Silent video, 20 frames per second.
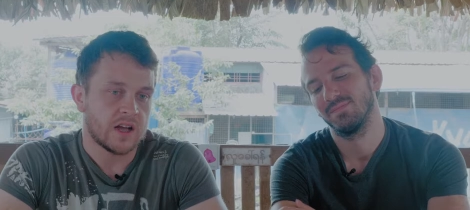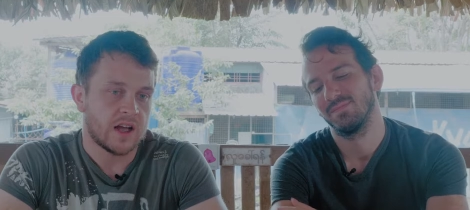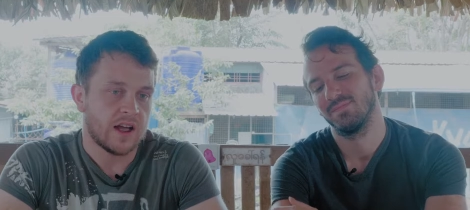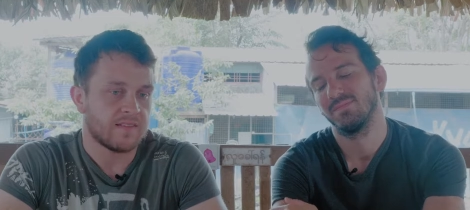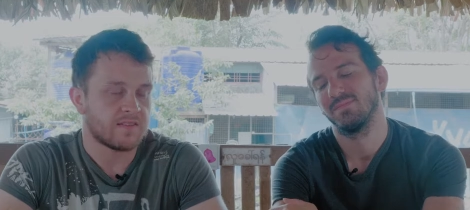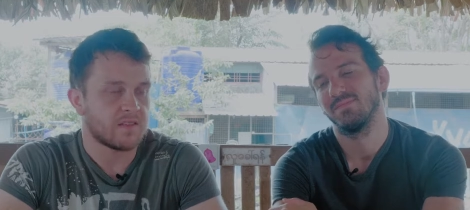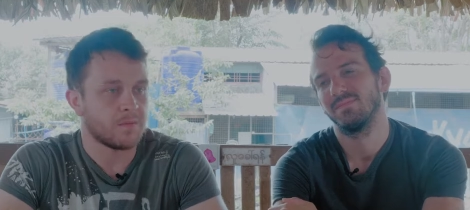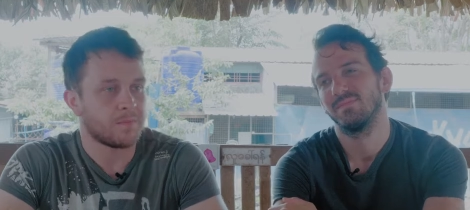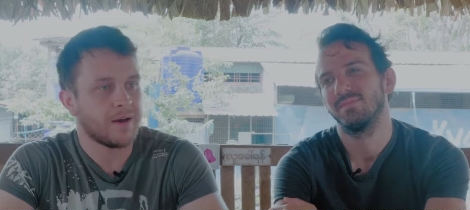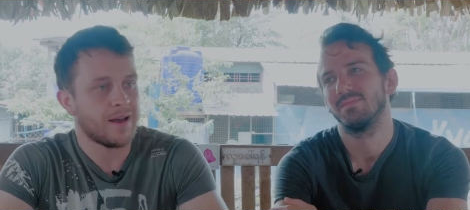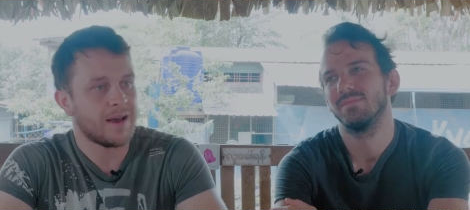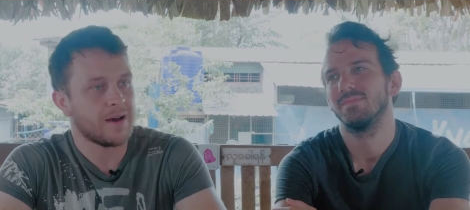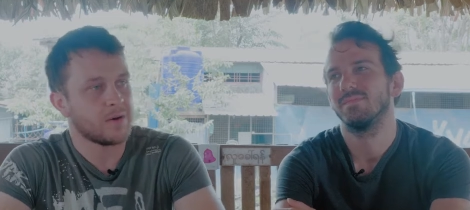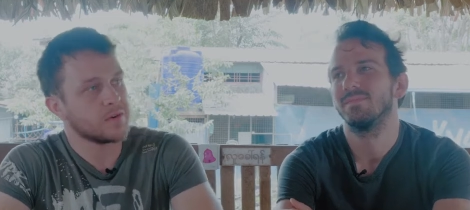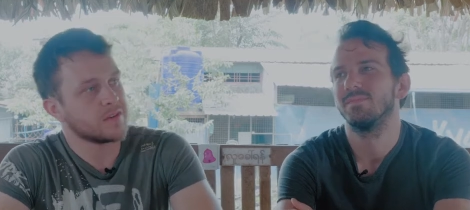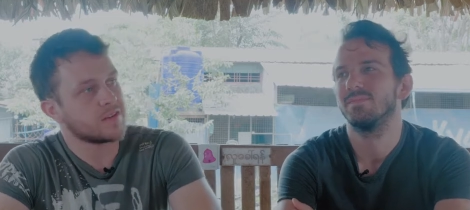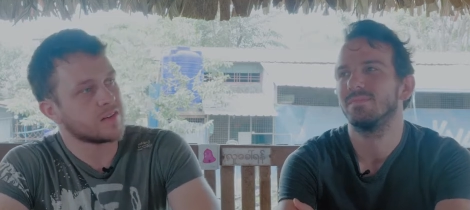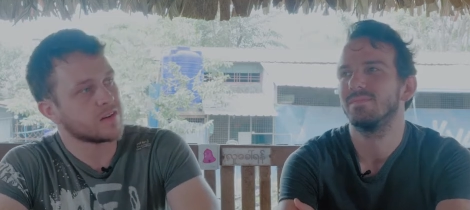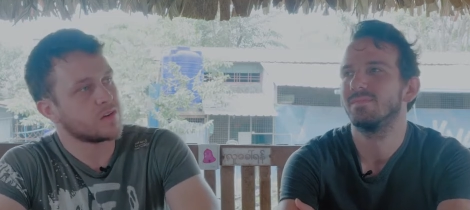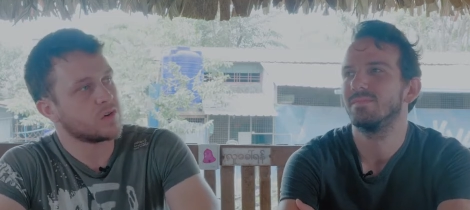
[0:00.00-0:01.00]
Speaker 1: had the
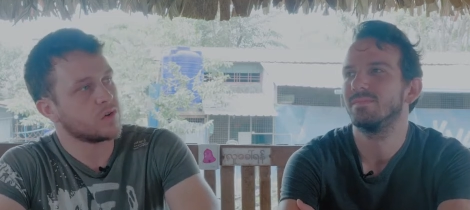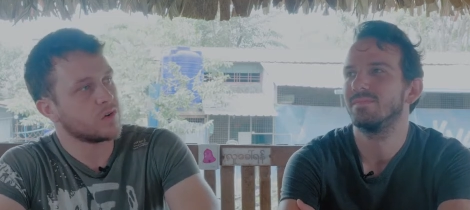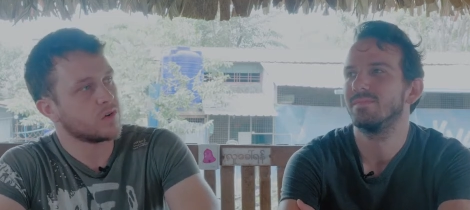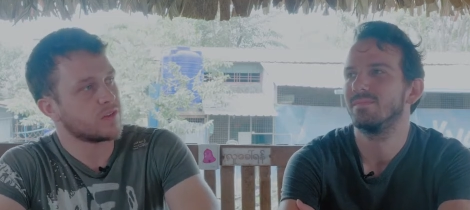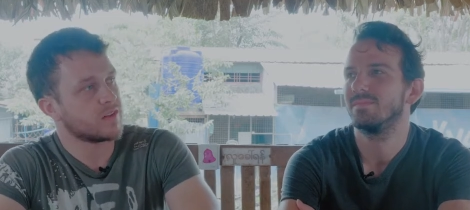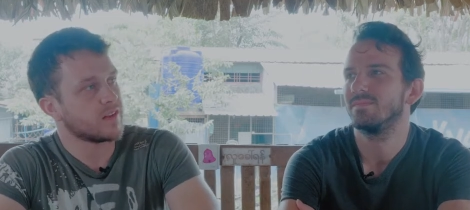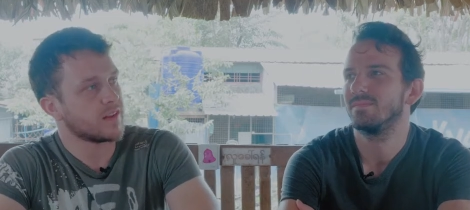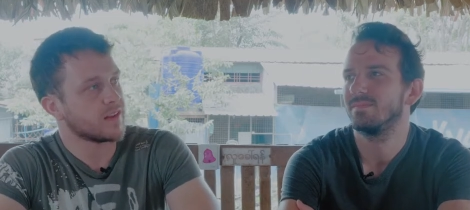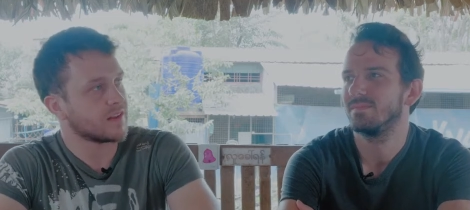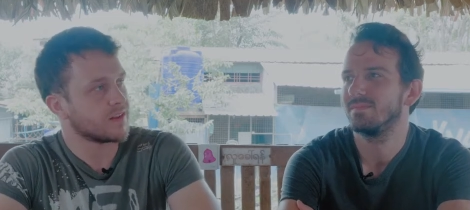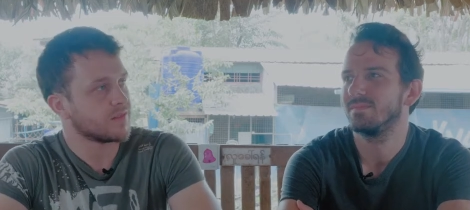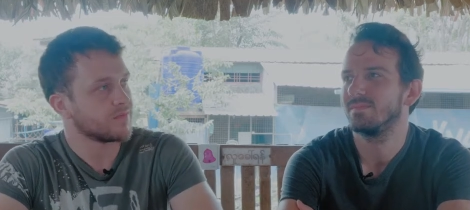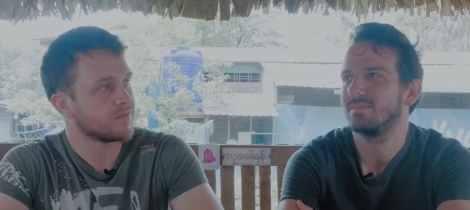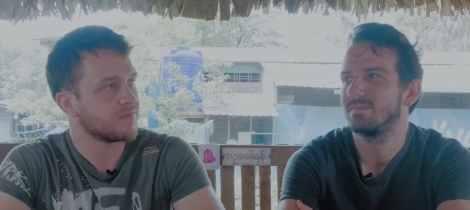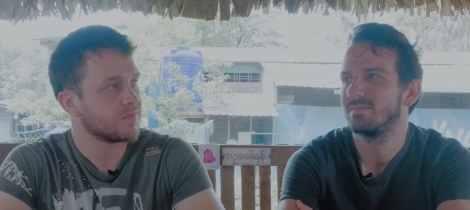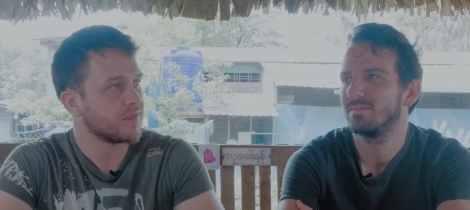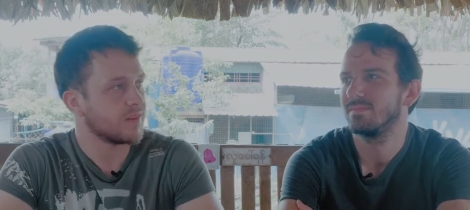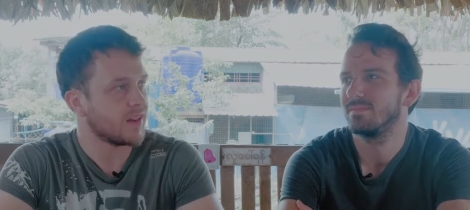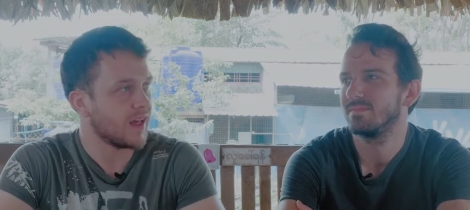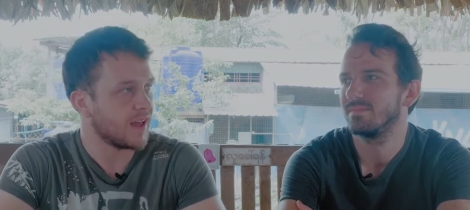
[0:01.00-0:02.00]
power to cause like
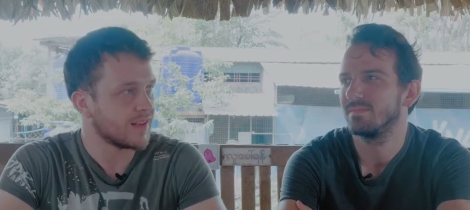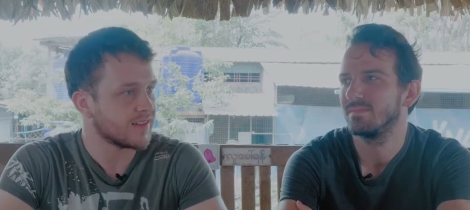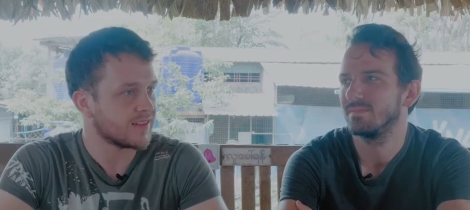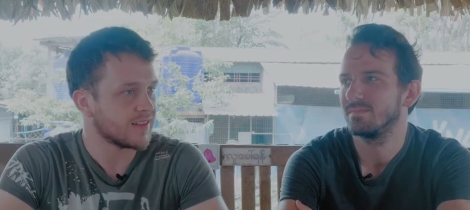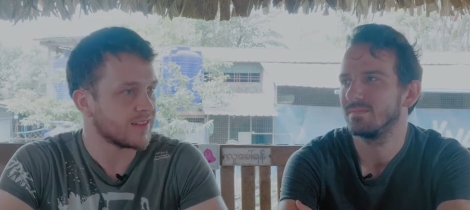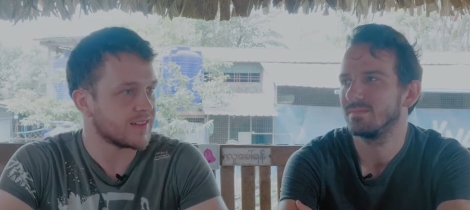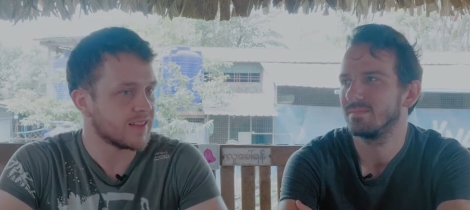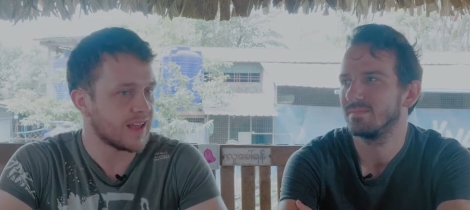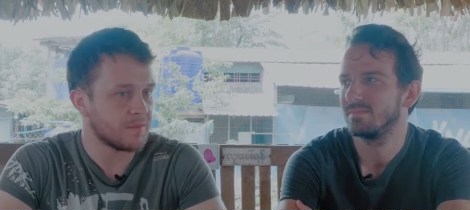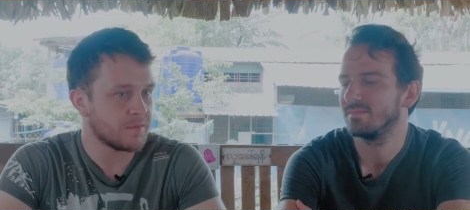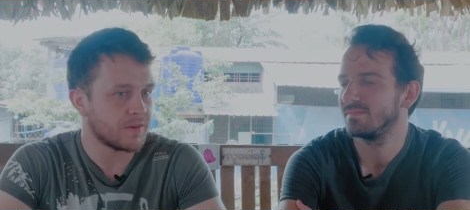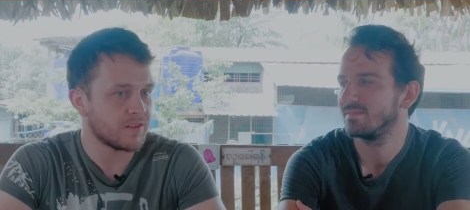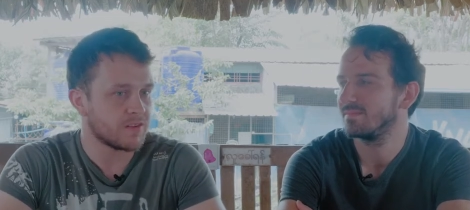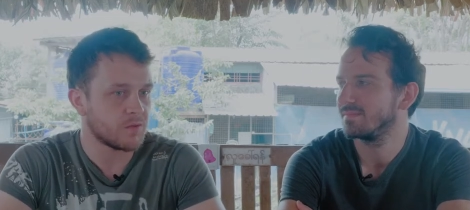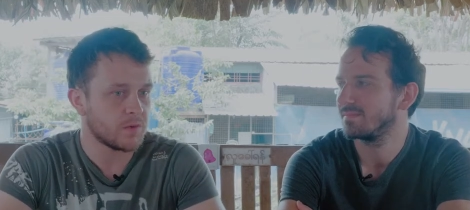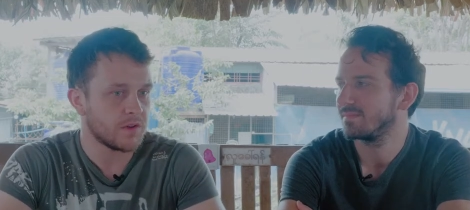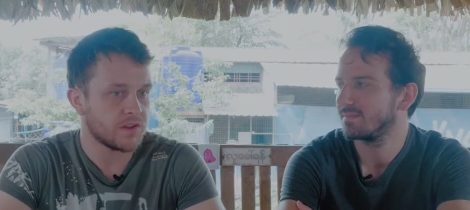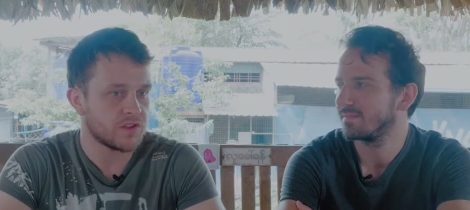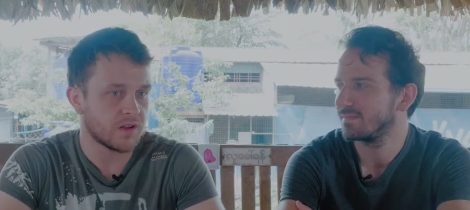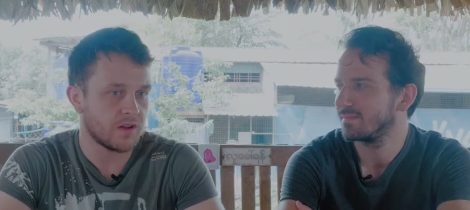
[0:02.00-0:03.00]
lasting damage
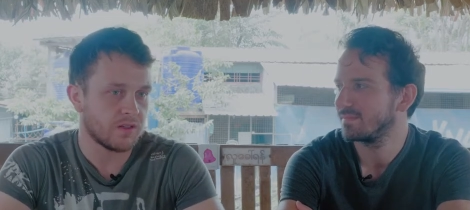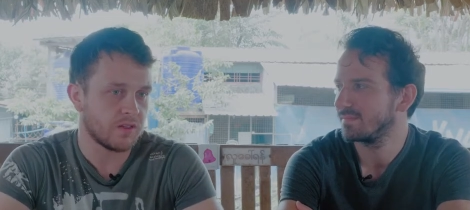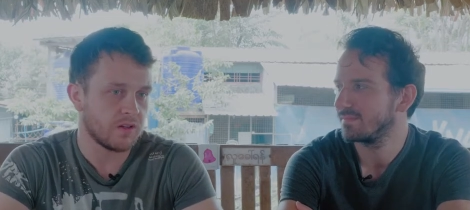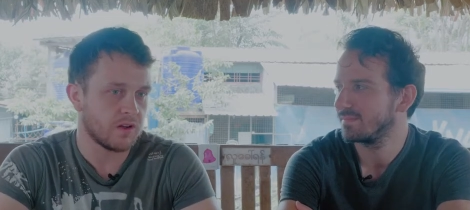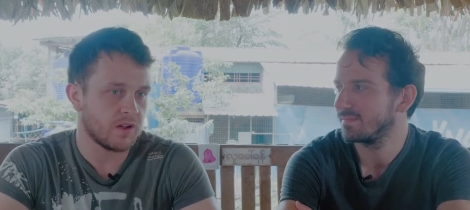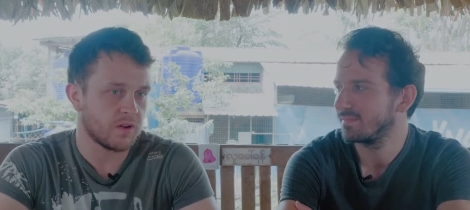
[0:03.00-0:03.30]
to each other.